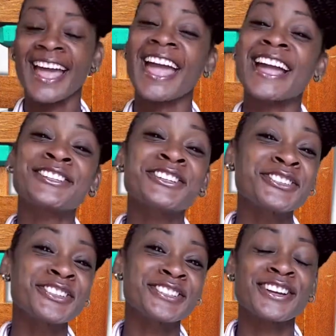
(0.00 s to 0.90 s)
And
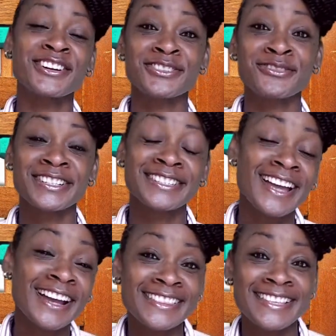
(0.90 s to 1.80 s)
children start to
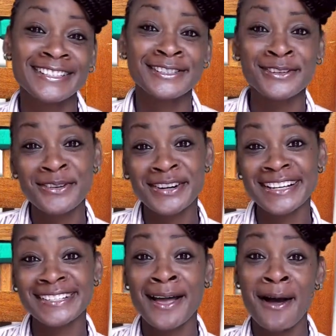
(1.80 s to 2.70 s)
recite these
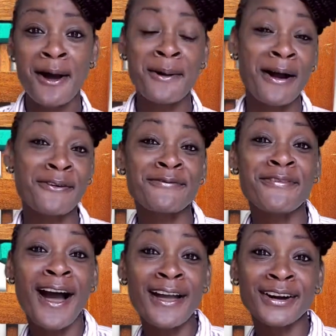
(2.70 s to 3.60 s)
stories about
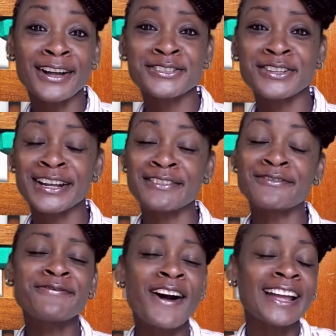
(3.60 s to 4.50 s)
500 and
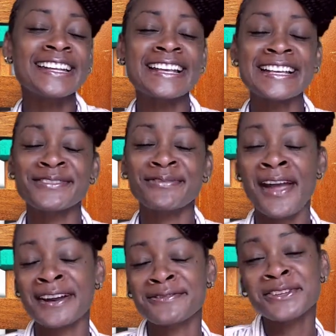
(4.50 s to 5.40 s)
finding his
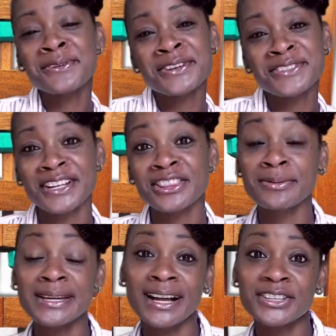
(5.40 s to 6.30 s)
friend of 200 and
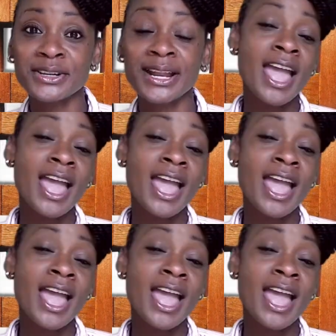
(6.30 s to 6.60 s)
300.